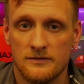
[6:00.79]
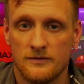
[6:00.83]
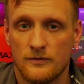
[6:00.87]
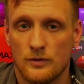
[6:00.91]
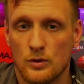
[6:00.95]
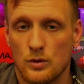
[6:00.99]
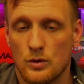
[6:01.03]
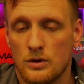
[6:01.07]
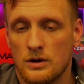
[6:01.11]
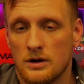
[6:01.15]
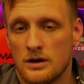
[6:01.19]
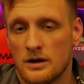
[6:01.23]

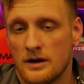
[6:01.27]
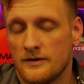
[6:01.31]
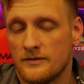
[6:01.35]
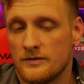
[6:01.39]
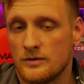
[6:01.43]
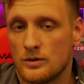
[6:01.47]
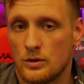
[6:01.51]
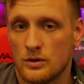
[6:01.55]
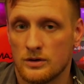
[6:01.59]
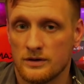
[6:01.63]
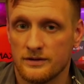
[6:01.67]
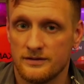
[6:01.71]
for,
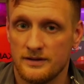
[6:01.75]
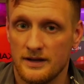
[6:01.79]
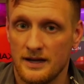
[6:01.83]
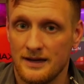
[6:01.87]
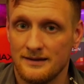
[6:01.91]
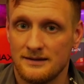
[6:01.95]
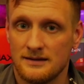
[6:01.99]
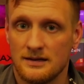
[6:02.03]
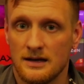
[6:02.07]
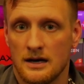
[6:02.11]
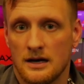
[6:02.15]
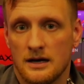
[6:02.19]
of course,
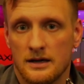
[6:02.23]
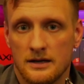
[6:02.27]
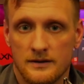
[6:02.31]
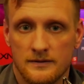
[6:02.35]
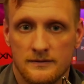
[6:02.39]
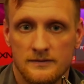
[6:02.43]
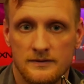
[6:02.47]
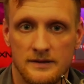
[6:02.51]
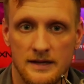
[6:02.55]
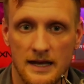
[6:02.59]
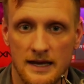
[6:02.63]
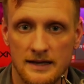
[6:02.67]
a ton
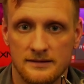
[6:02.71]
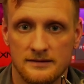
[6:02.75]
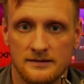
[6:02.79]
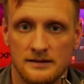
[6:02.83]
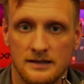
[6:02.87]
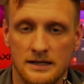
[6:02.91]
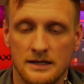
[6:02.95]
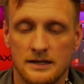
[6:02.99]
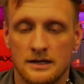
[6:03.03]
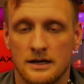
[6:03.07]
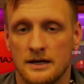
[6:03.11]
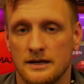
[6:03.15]
of
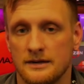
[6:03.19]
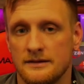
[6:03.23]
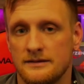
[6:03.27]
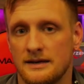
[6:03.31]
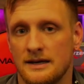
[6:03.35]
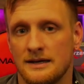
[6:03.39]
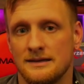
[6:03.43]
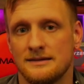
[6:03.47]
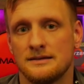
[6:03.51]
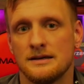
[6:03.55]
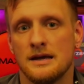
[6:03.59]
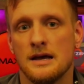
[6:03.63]
Destiny
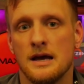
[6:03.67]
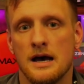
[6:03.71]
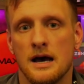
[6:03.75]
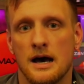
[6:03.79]
content.